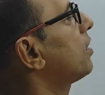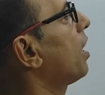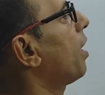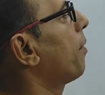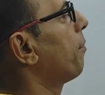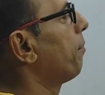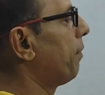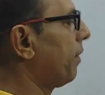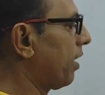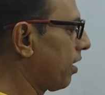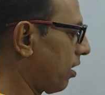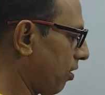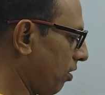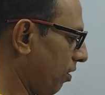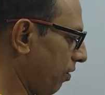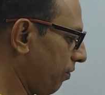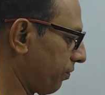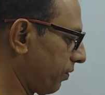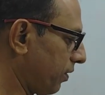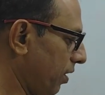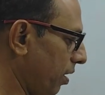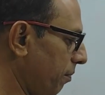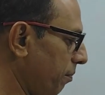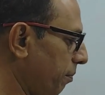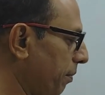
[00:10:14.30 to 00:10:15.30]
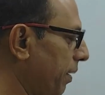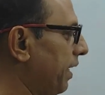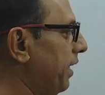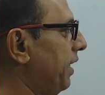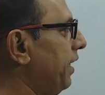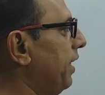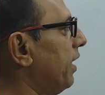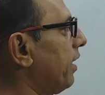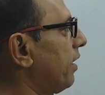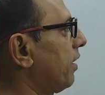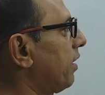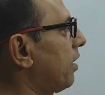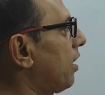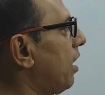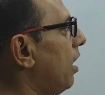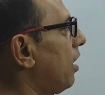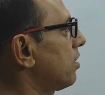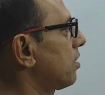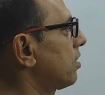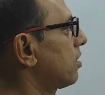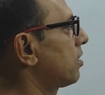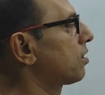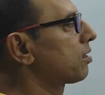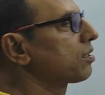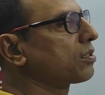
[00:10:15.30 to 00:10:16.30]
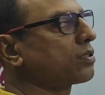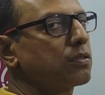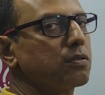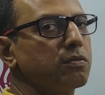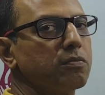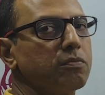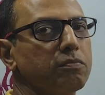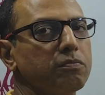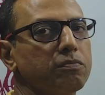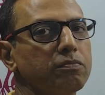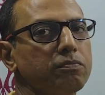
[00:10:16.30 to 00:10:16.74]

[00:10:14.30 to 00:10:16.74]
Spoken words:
number of the median class.